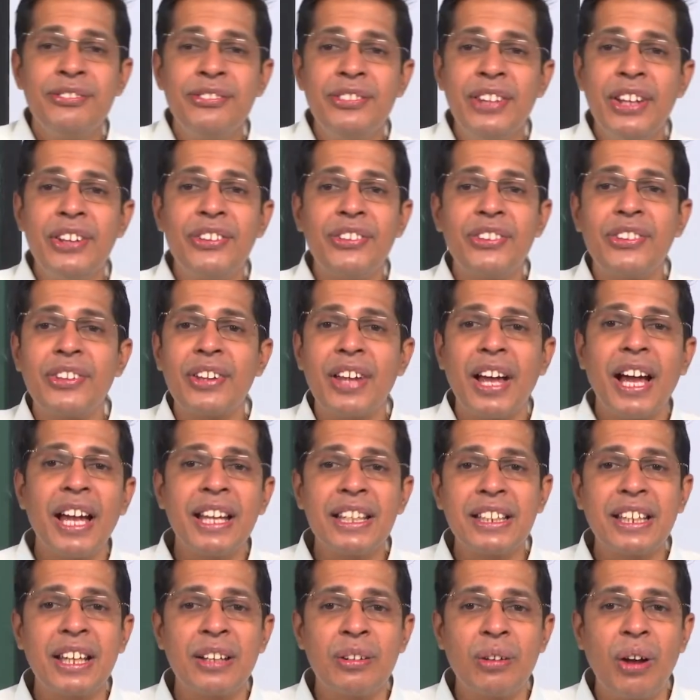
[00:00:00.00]
This
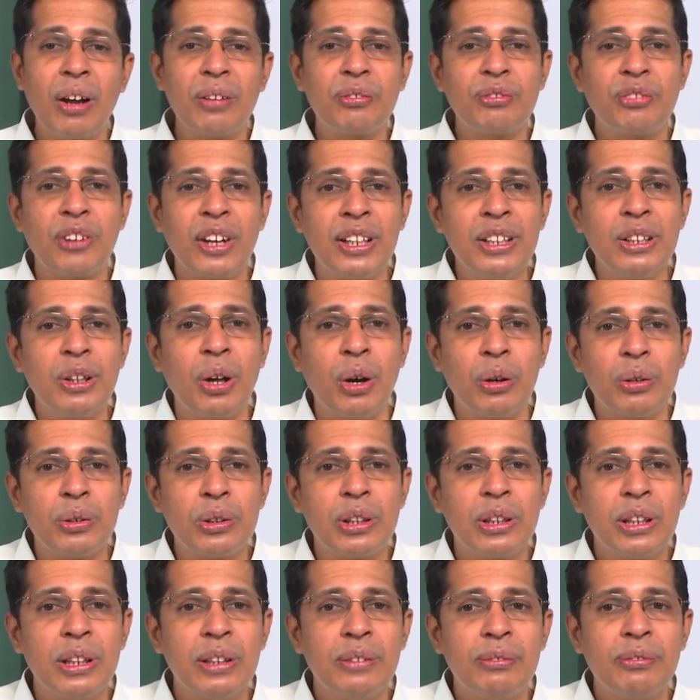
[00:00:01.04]
I cannot find
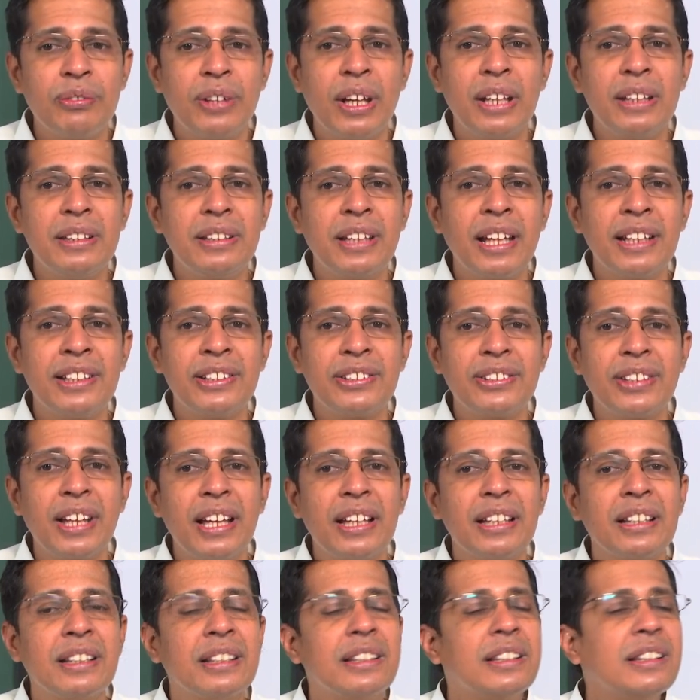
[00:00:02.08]
out when there is
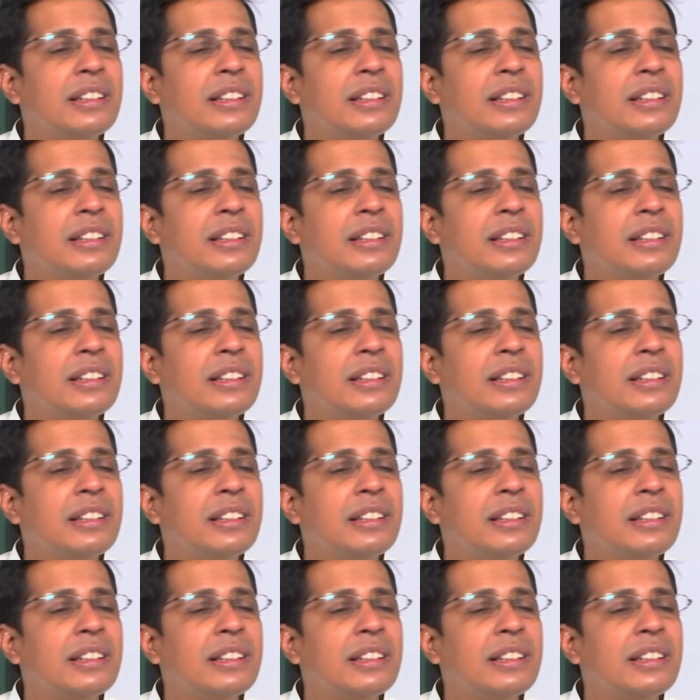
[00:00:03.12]
a